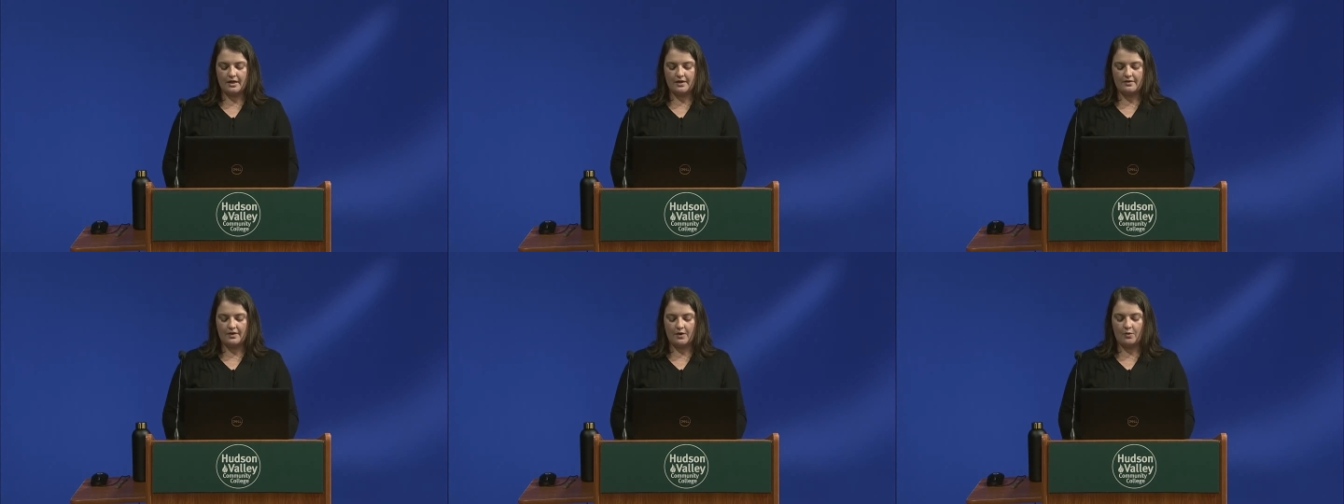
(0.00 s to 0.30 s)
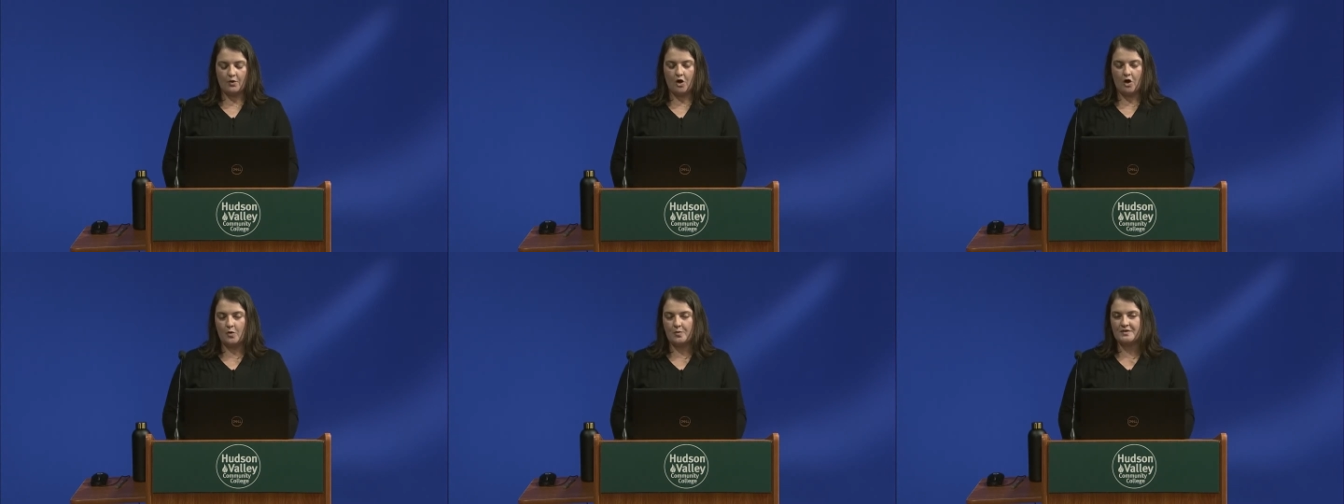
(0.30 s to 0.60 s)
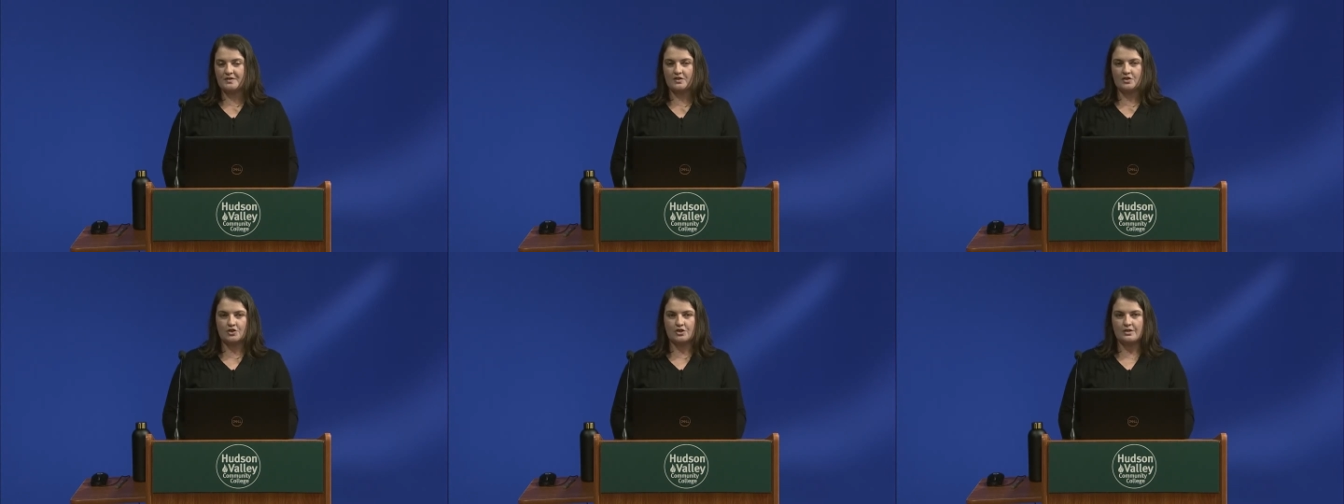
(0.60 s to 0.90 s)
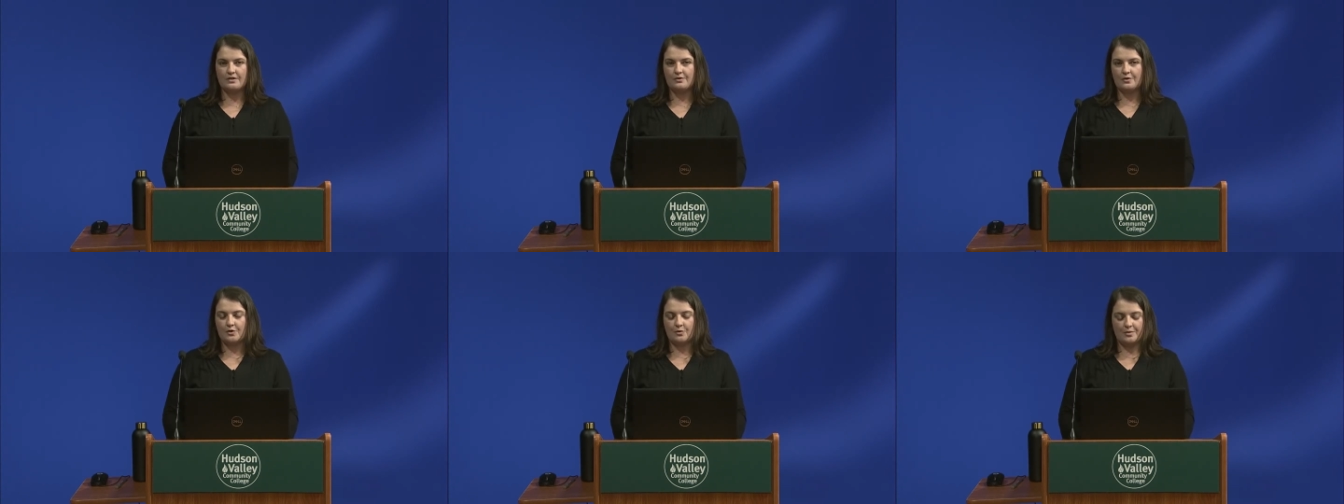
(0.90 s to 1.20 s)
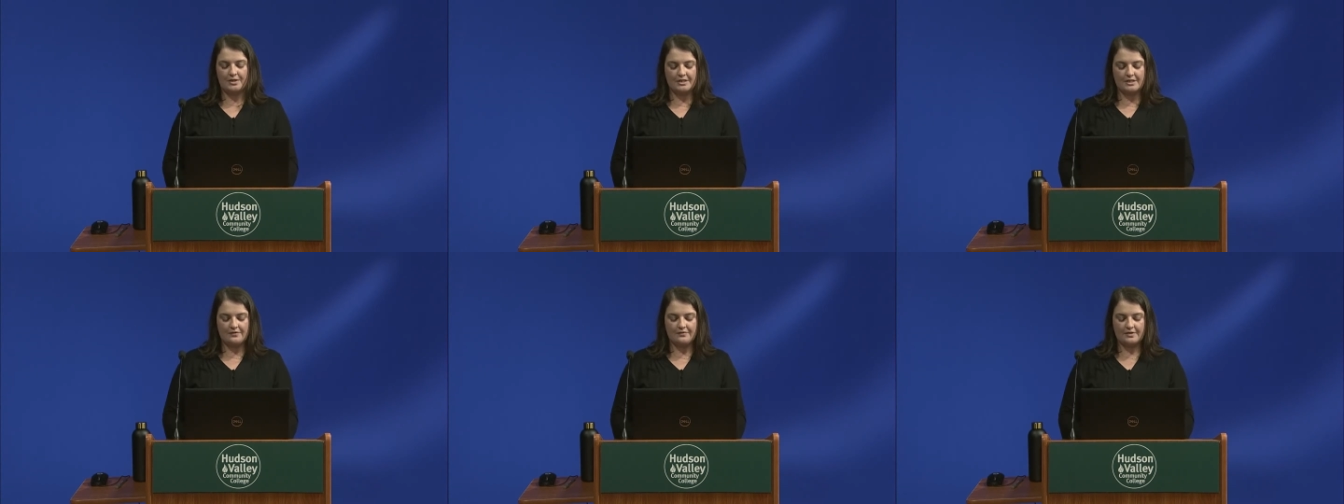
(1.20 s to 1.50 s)
They were all positioned a little
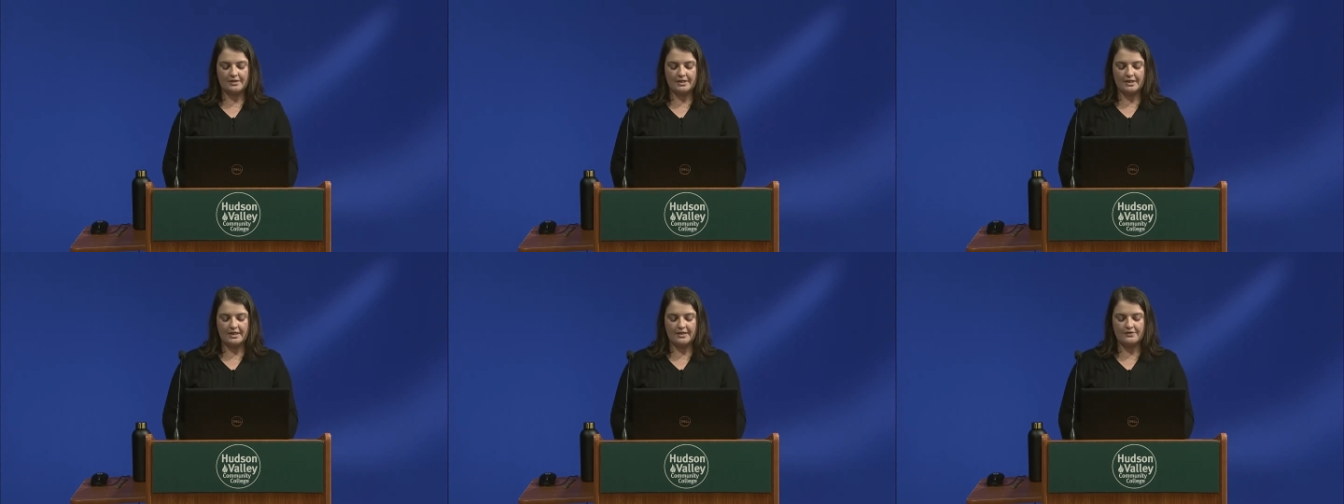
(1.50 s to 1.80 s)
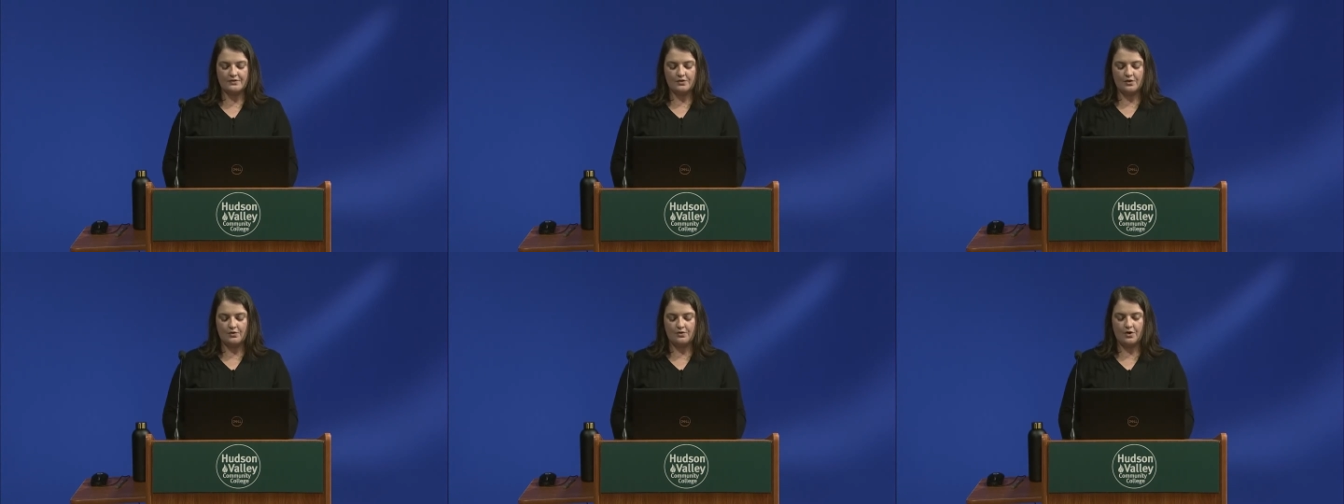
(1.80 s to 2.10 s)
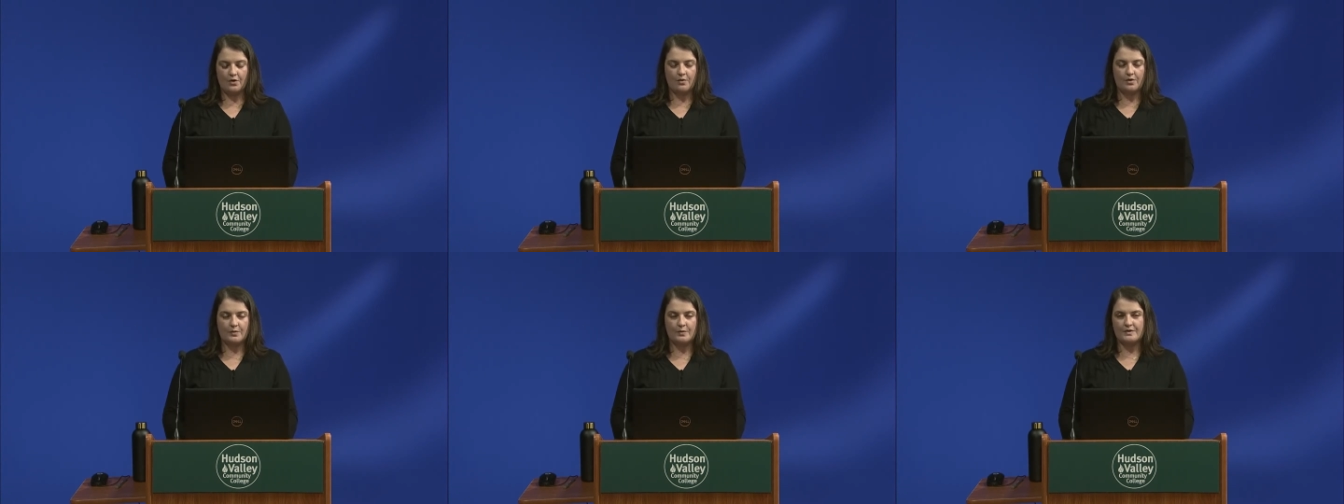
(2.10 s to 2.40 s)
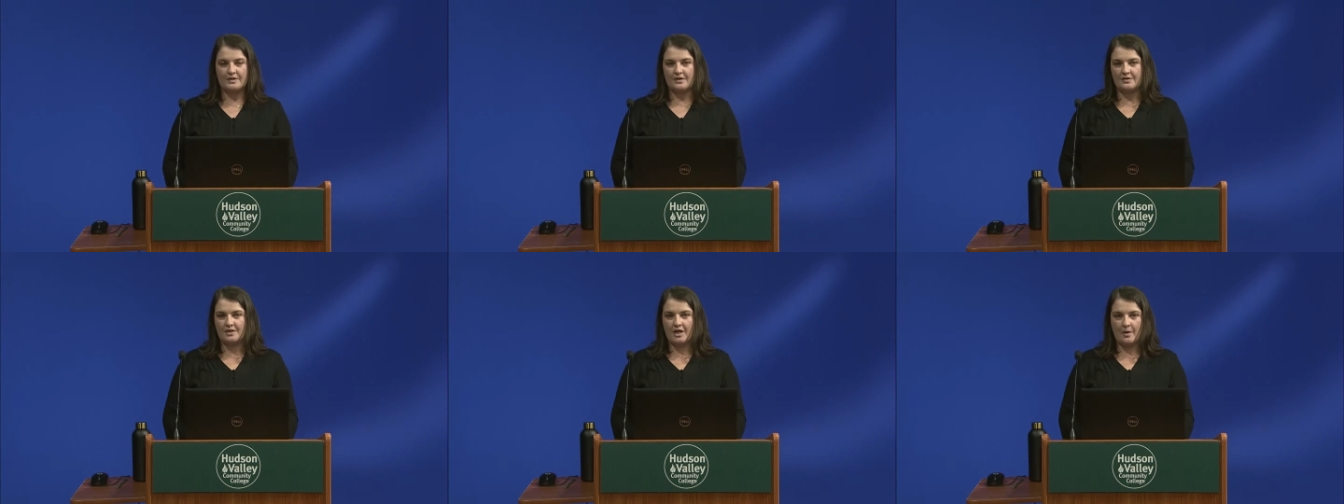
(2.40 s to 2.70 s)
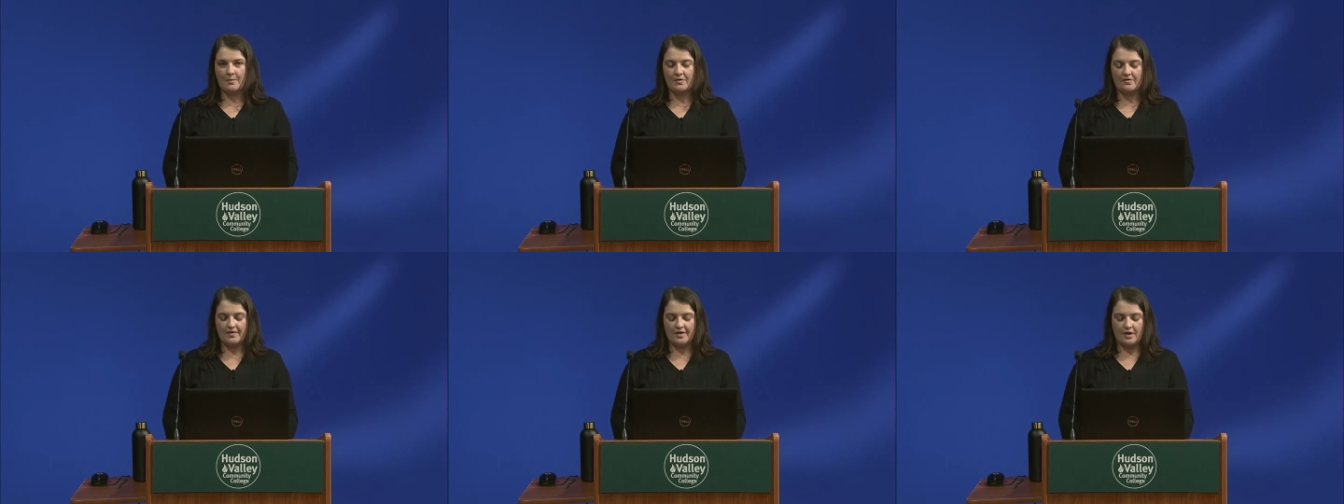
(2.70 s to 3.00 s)
bit differently, so no one was on
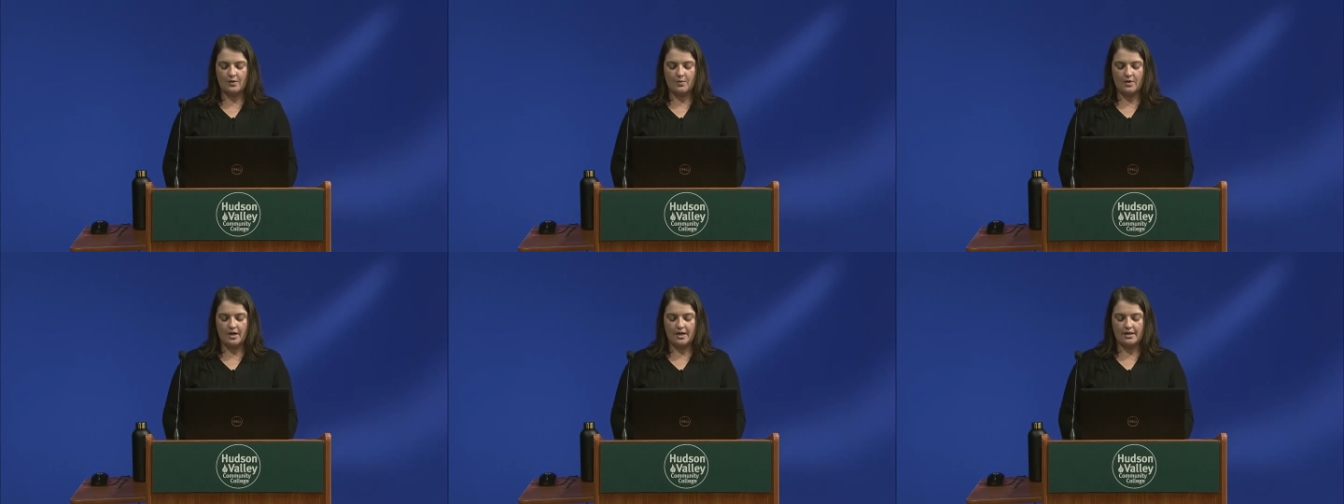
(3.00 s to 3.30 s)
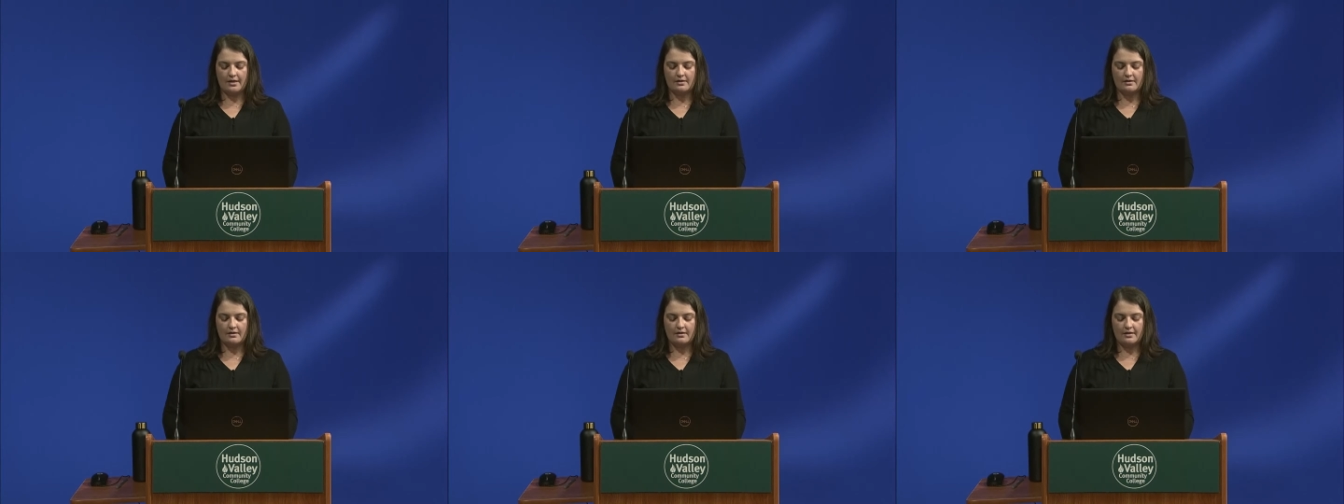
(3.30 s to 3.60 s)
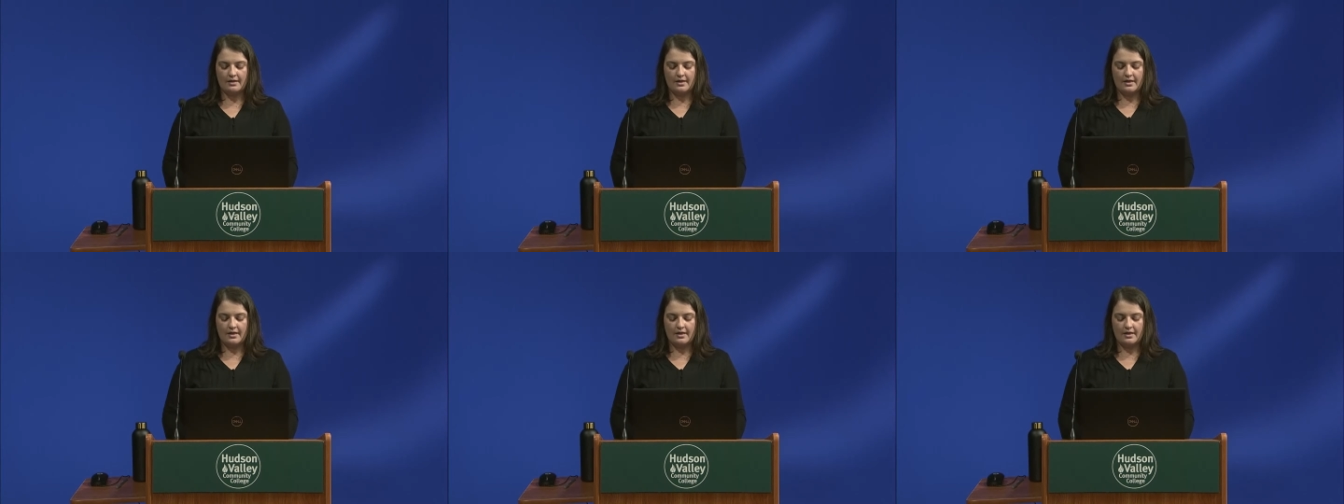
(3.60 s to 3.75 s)
top of anyone.